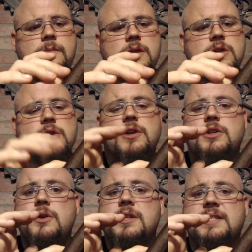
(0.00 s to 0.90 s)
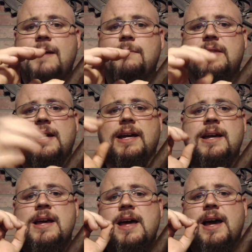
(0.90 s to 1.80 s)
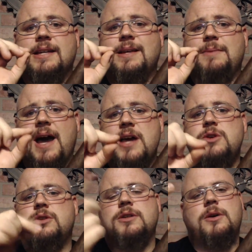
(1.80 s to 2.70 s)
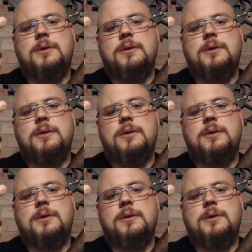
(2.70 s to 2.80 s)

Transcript: you can do the same thing, except I usually don't